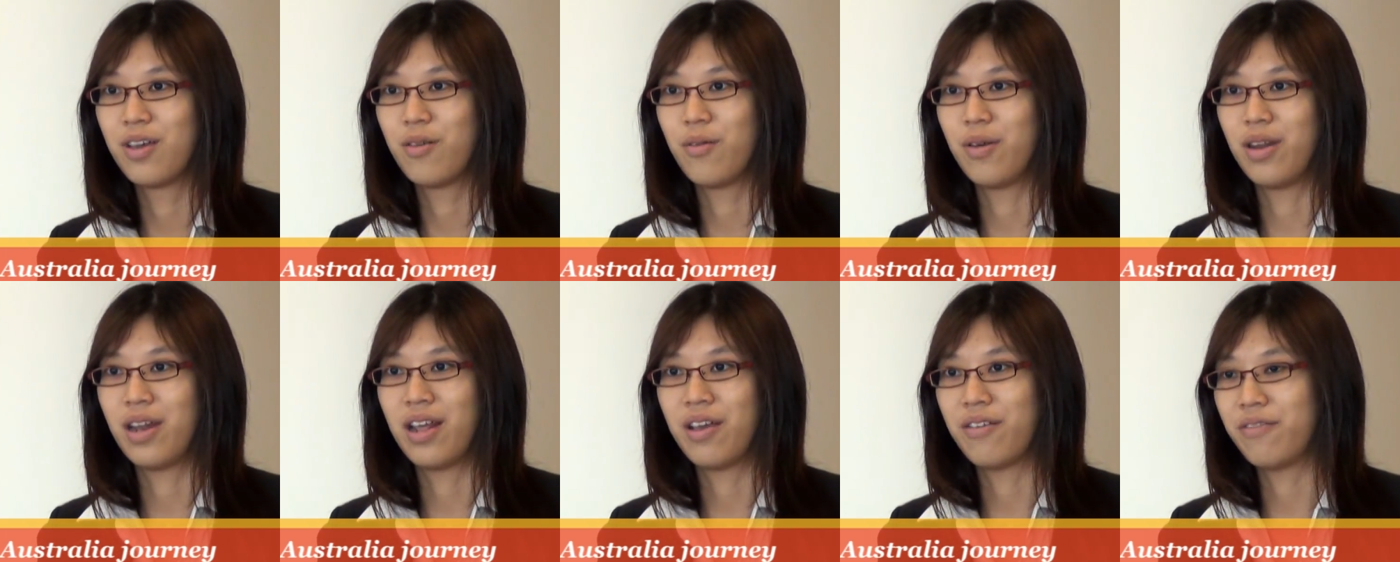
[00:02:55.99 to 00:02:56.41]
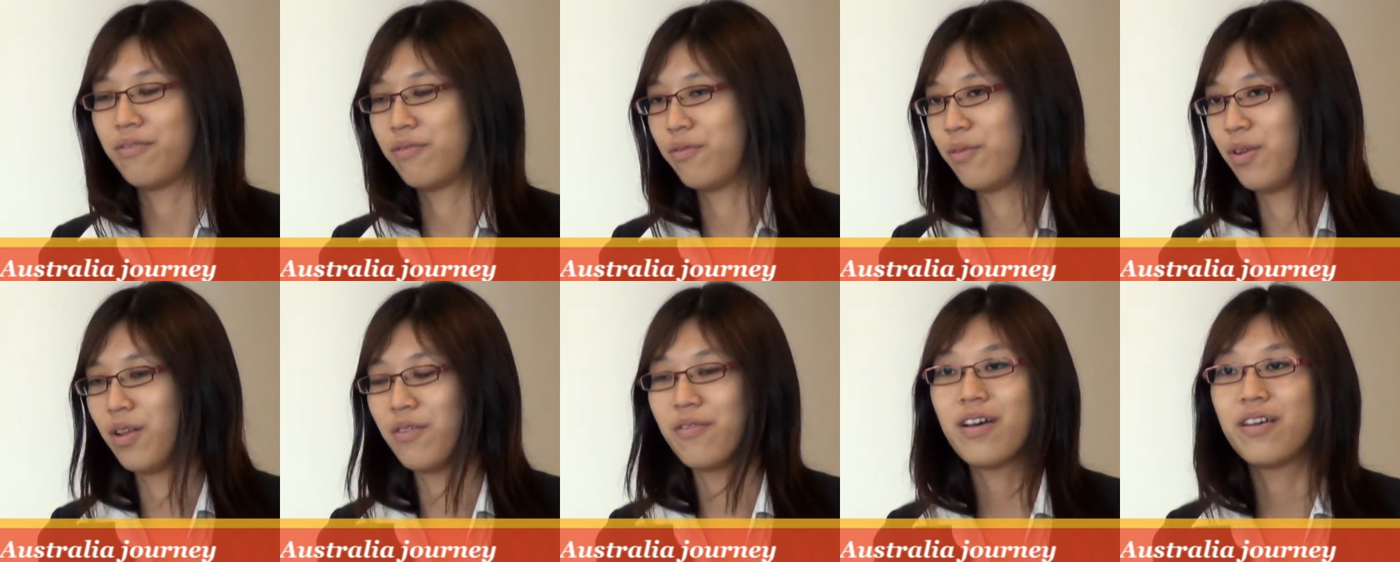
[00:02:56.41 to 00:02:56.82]

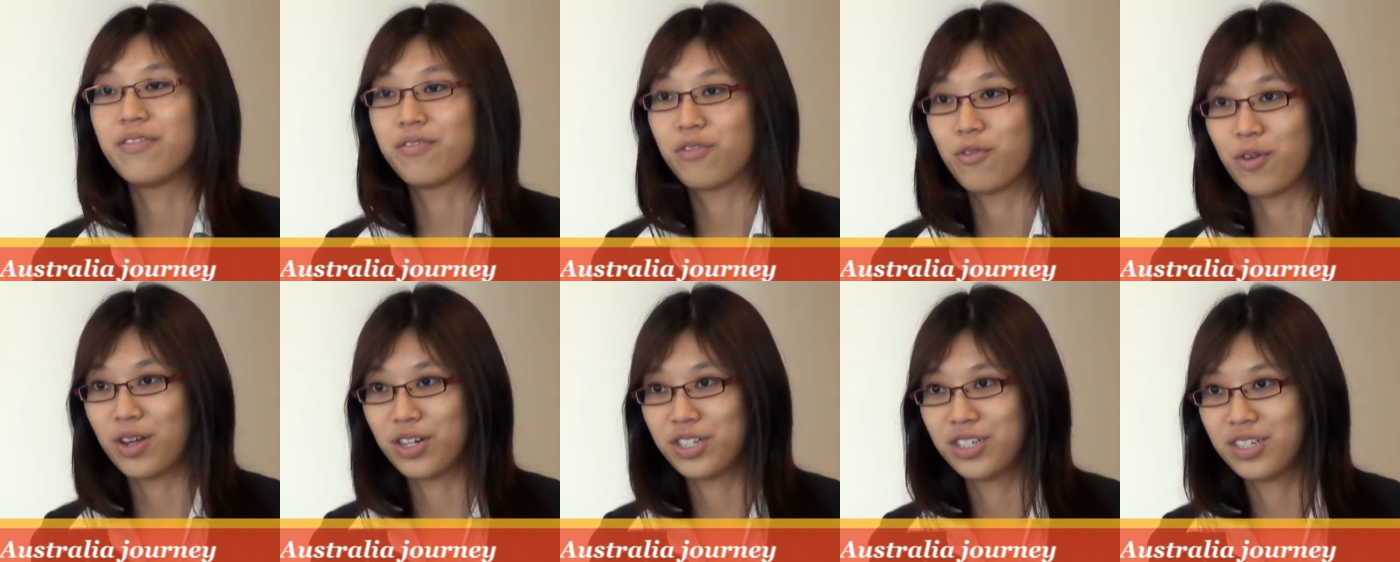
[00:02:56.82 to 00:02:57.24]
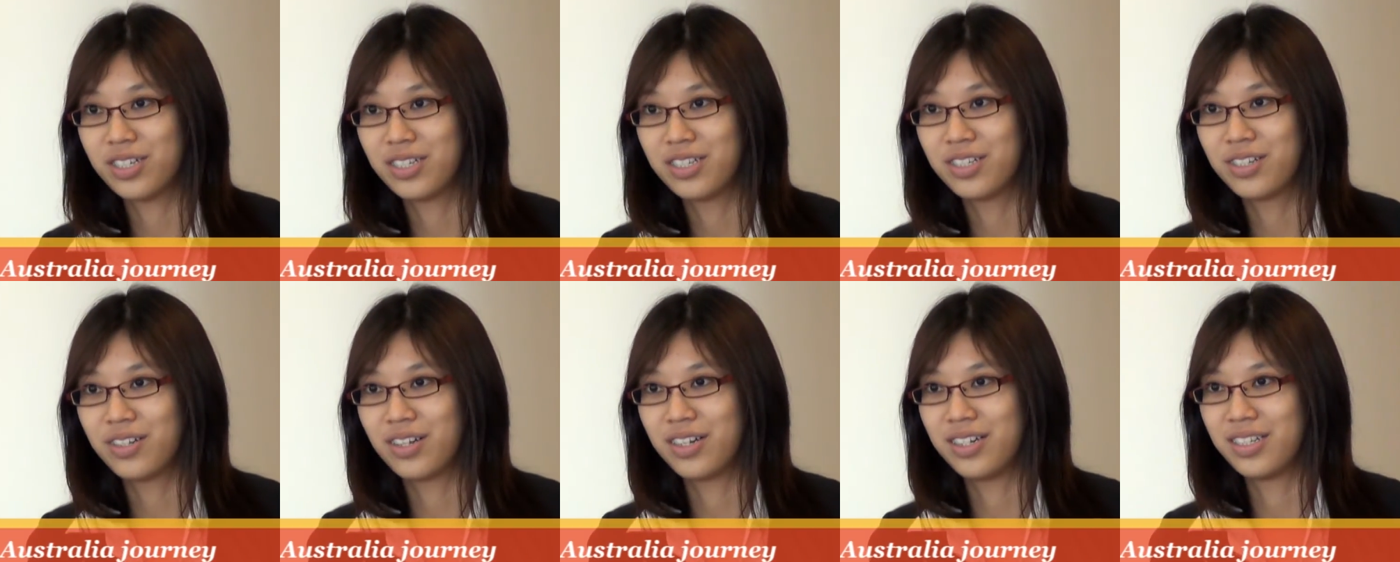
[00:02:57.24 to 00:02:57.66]
Whenever I have
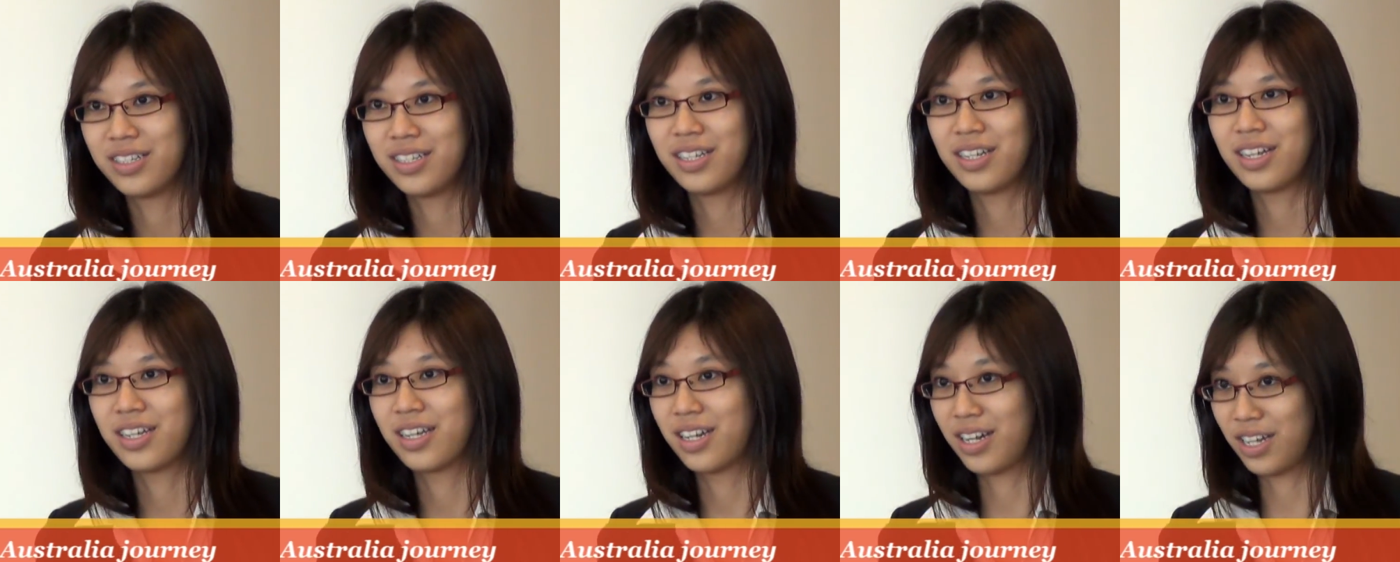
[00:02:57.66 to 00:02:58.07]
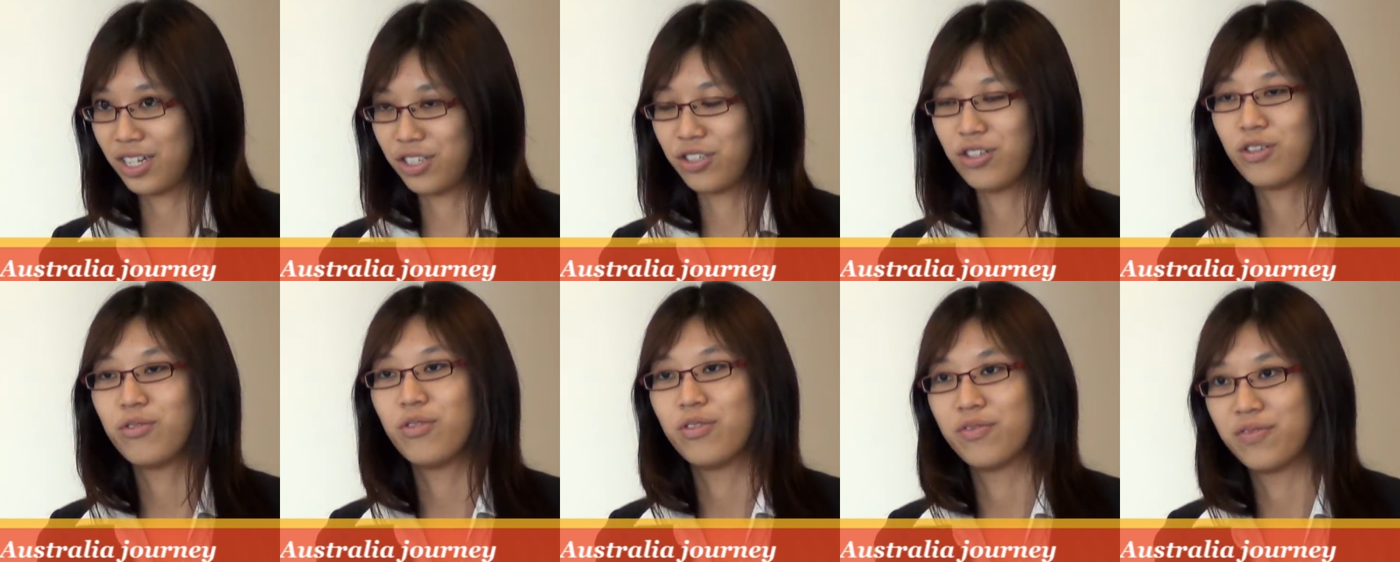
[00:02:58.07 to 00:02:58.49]
questions or anything, I can
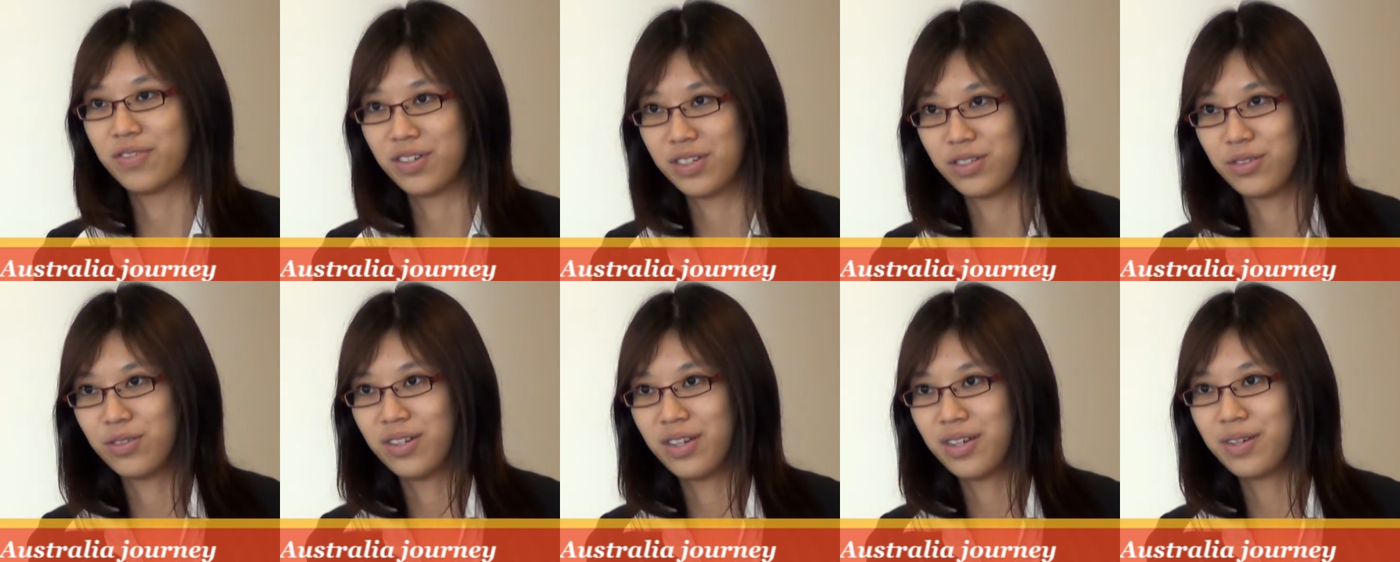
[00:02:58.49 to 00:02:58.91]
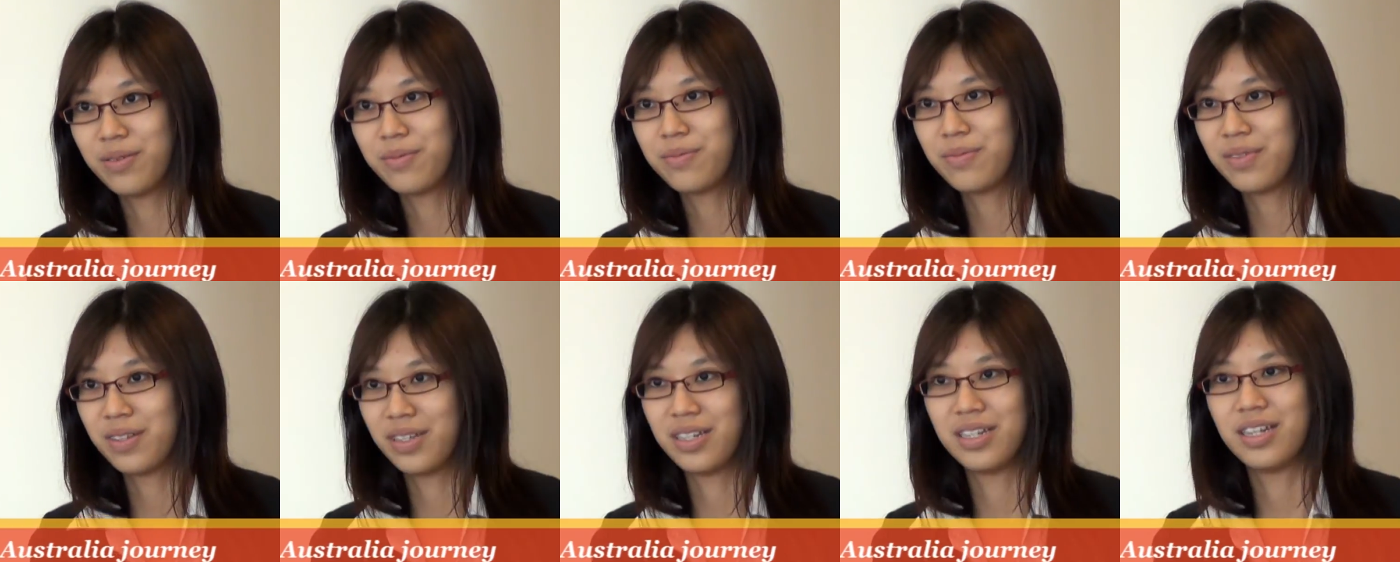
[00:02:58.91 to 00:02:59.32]
actually refer to them,